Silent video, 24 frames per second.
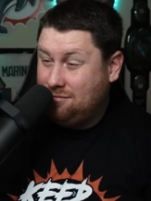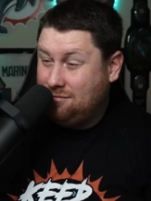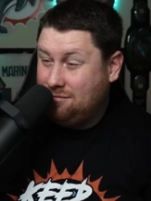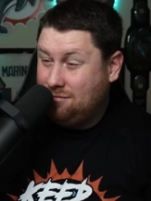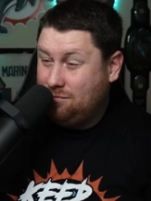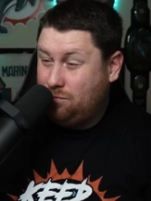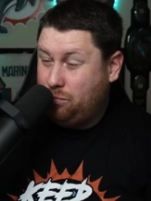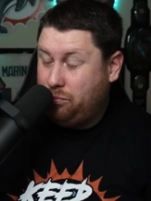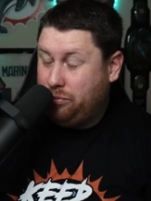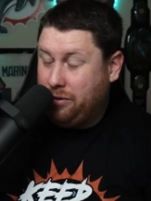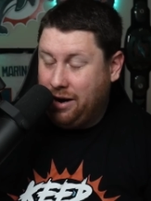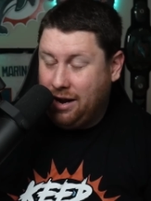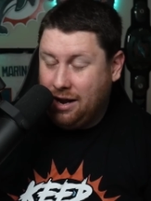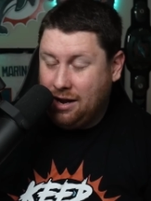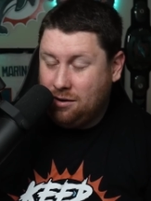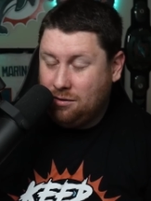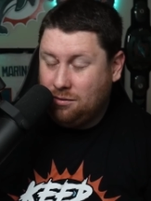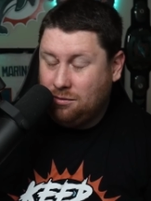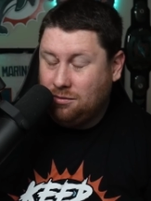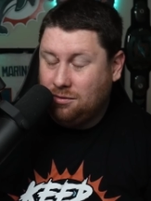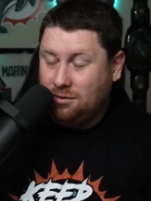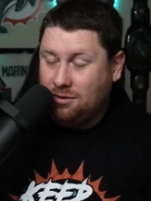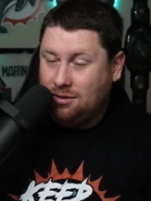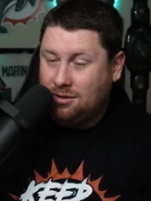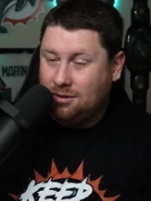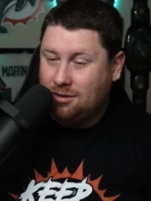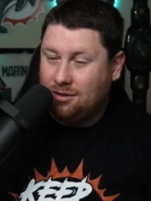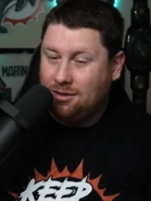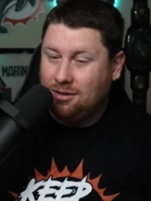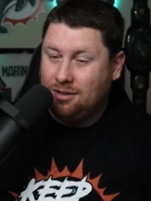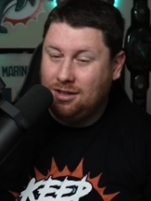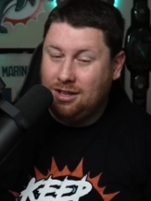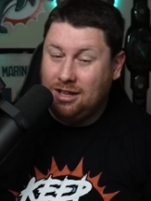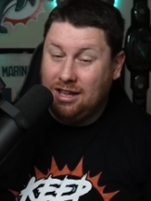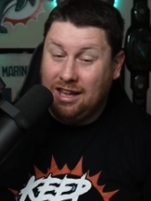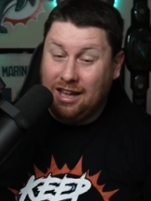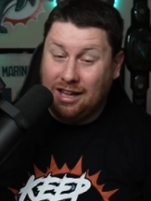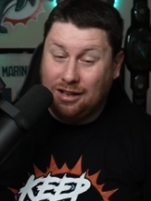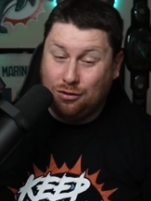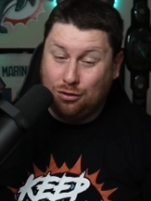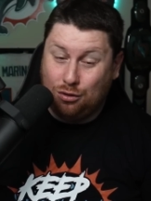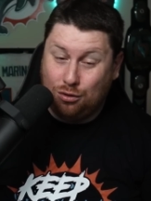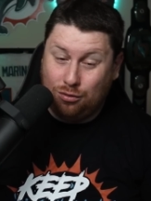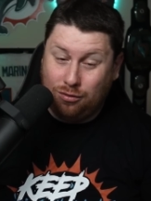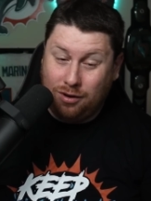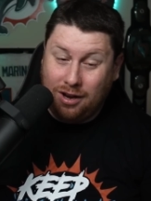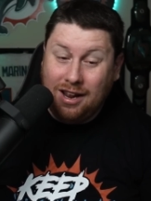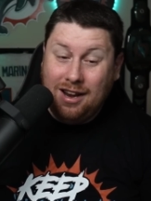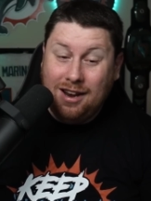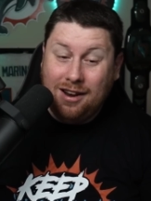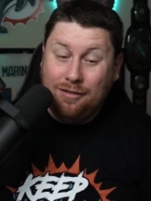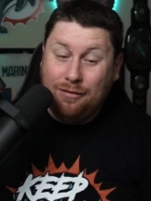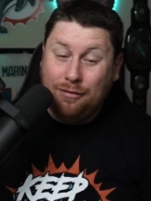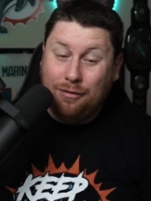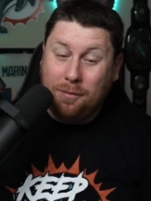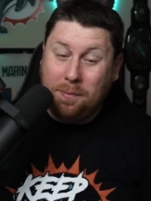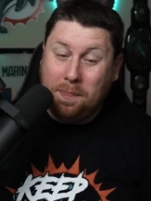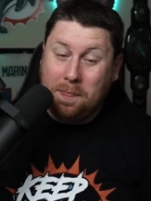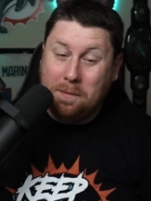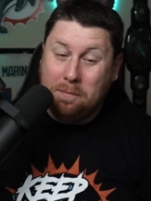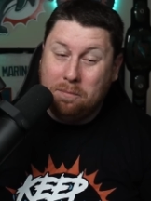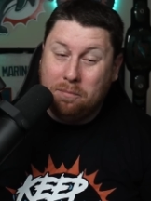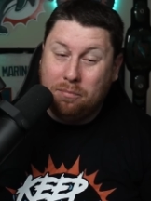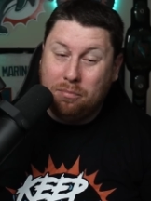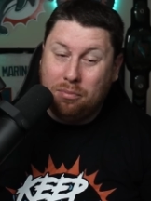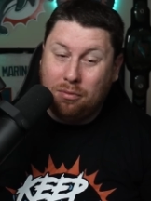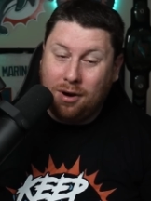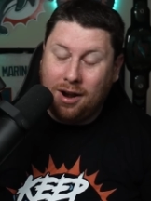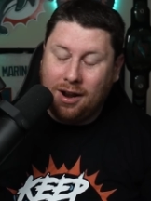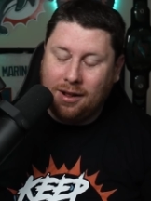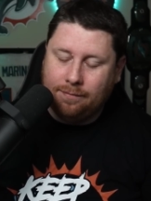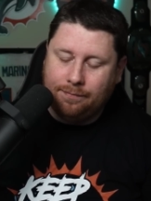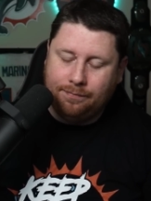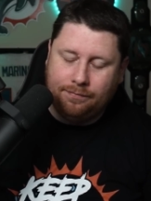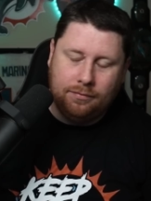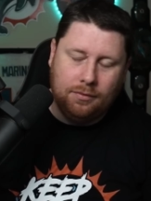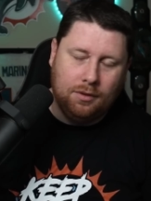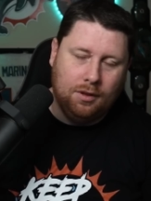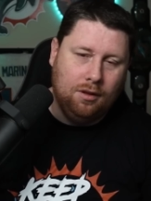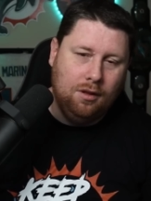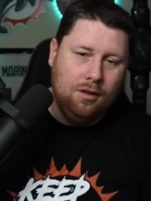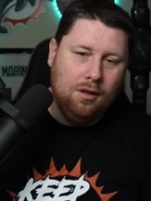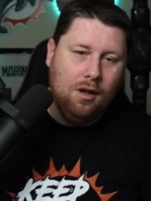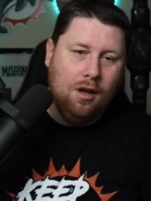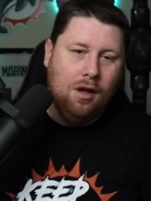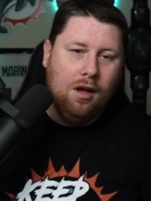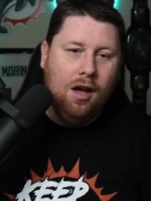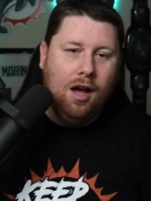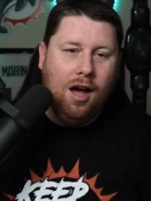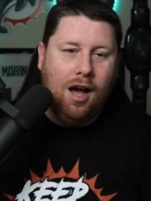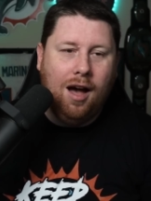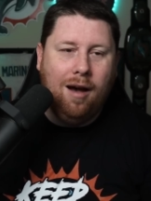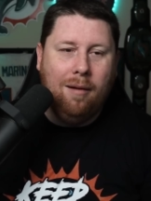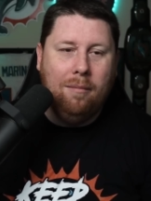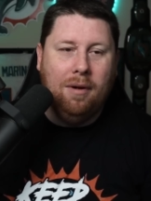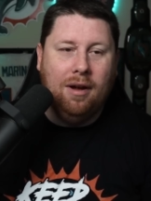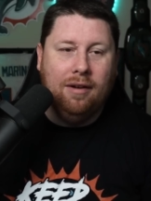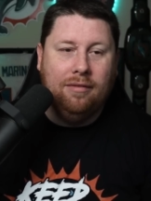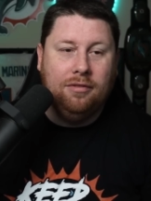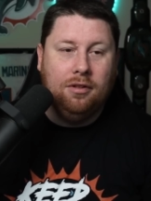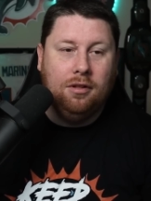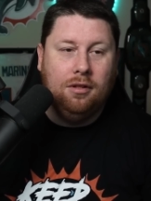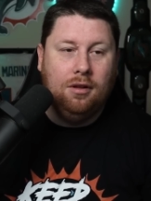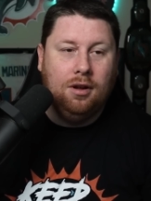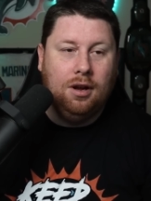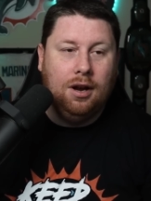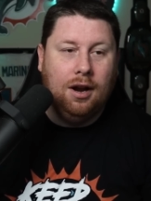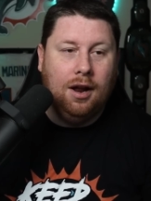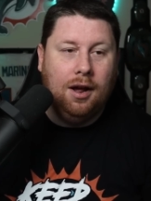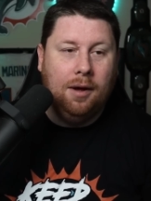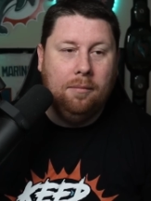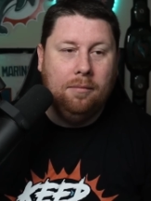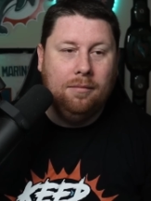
Browns. He had traded from the Brown. I'm gonna have to look it up.